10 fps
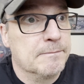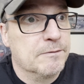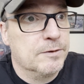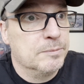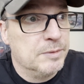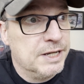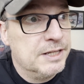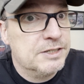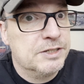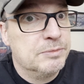For me,
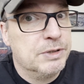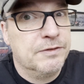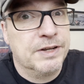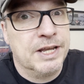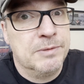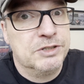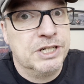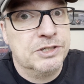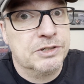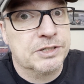this is a bit of a game
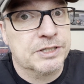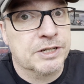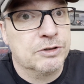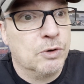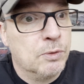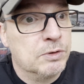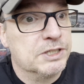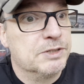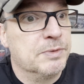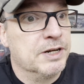changer because it can
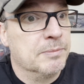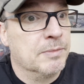totally speed up